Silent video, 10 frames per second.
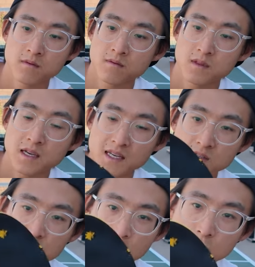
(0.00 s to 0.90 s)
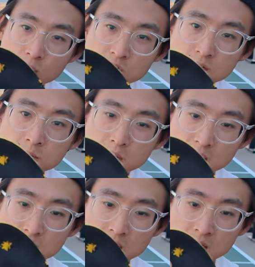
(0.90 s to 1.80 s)
insole portion,
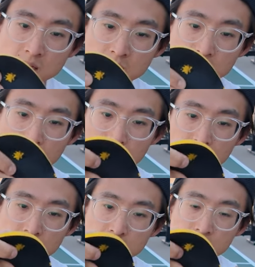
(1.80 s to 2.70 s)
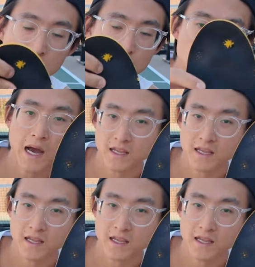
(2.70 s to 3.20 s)
but you